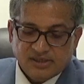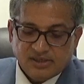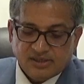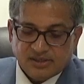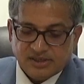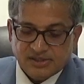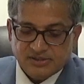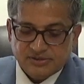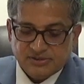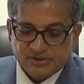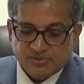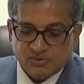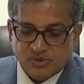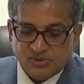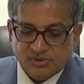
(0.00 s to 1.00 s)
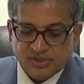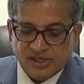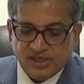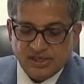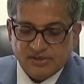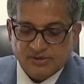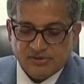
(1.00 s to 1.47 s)
and I do a small
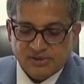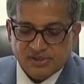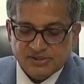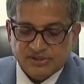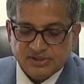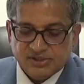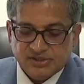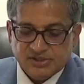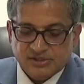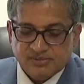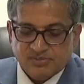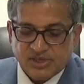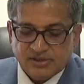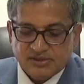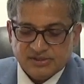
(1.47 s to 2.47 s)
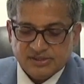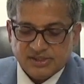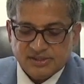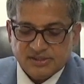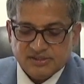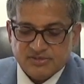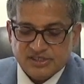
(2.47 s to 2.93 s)
keyhole incision about 1.5
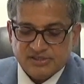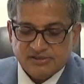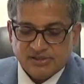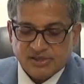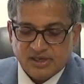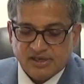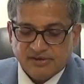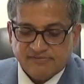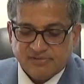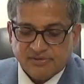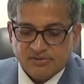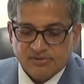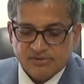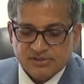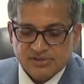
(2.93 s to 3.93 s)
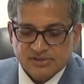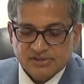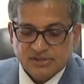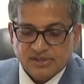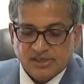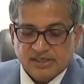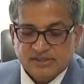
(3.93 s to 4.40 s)
centimeters long
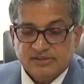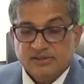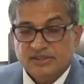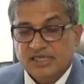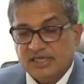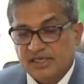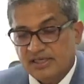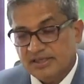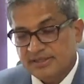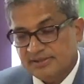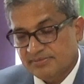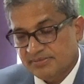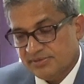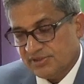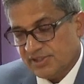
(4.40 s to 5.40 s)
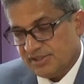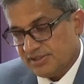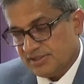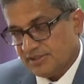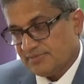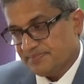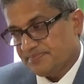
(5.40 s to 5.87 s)
as a day case
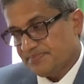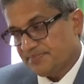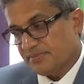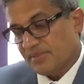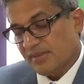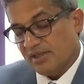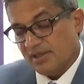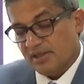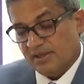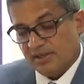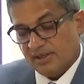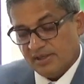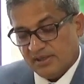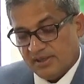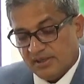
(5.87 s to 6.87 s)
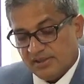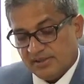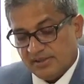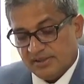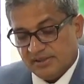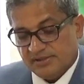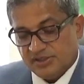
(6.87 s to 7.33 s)
procedure.
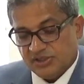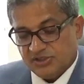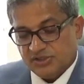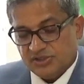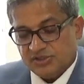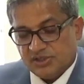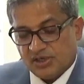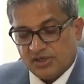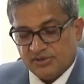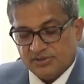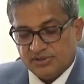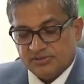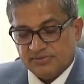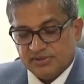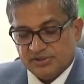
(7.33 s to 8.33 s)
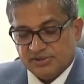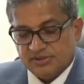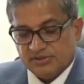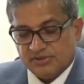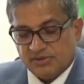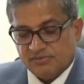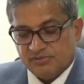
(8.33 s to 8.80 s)
The incision is closed with
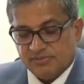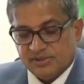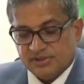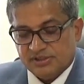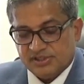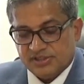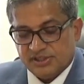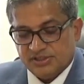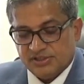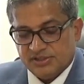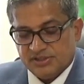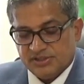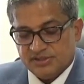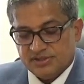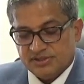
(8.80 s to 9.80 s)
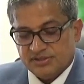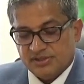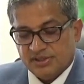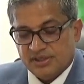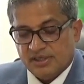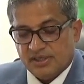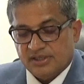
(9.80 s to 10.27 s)
dissolvable stitches,
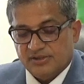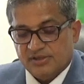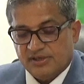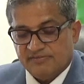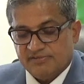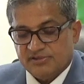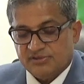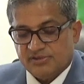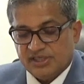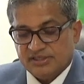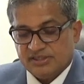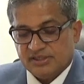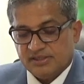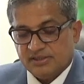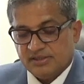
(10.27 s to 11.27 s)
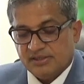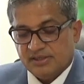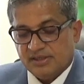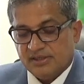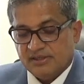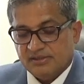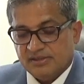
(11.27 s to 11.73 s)
and you have a dressing,
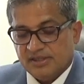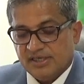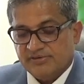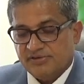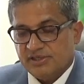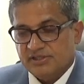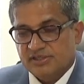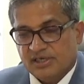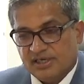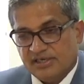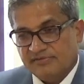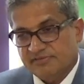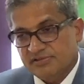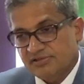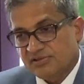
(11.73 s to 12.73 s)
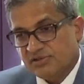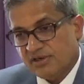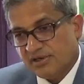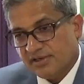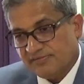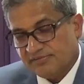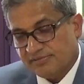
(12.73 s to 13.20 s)
and the area is left
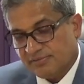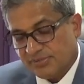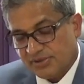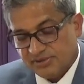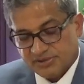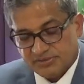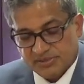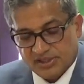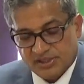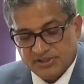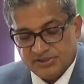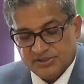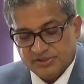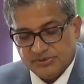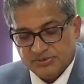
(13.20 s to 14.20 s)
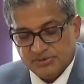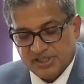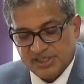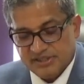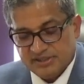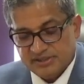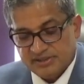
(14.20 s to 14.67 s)
dry for approximately 2
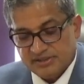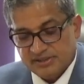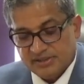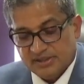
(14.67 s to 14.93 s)
weeks.